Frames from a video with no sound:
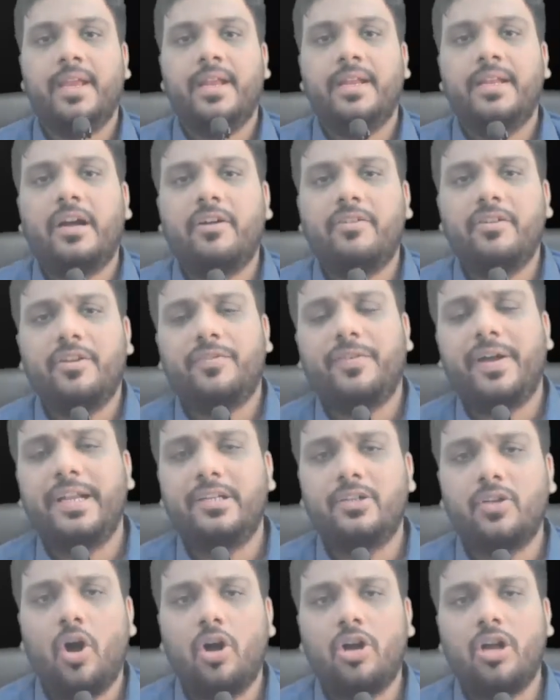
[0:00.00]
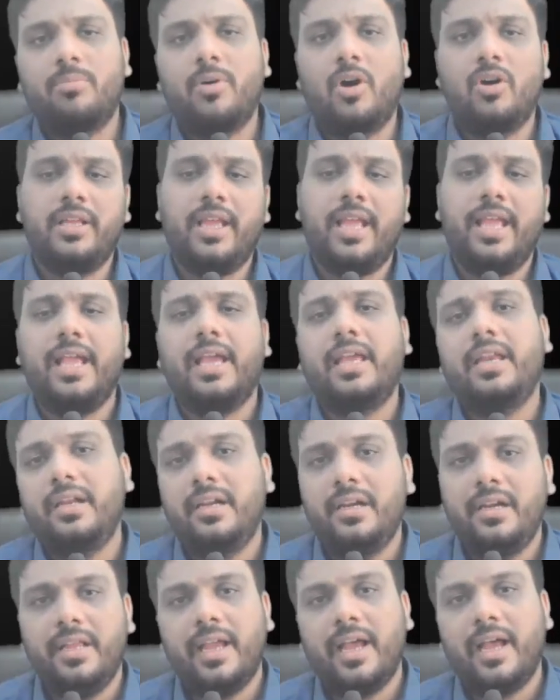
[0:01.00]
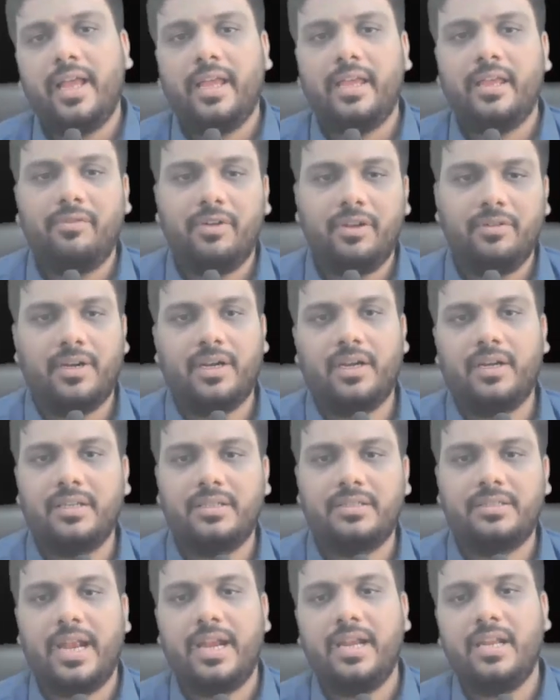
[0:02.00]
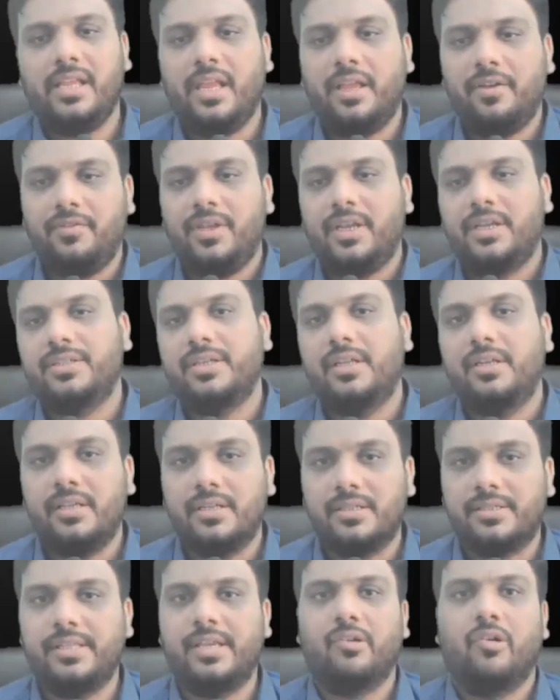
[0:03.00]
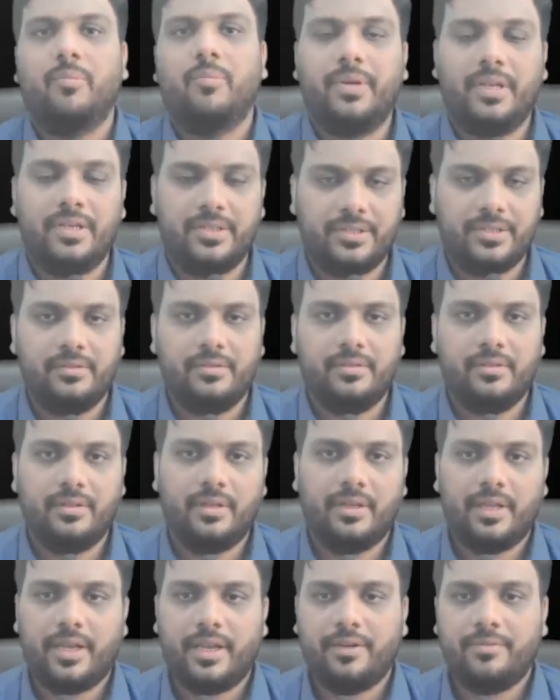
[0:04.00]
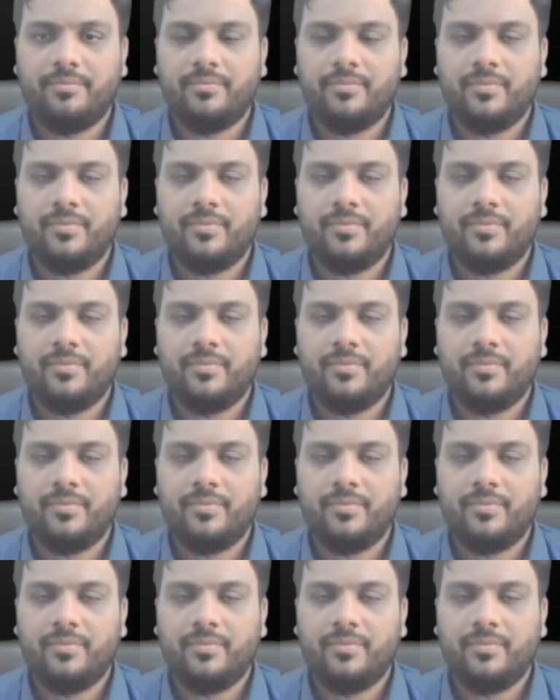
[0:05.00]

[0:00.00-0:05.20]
Now, if I talk about Air India, everyone understand aviation is their operation, correct?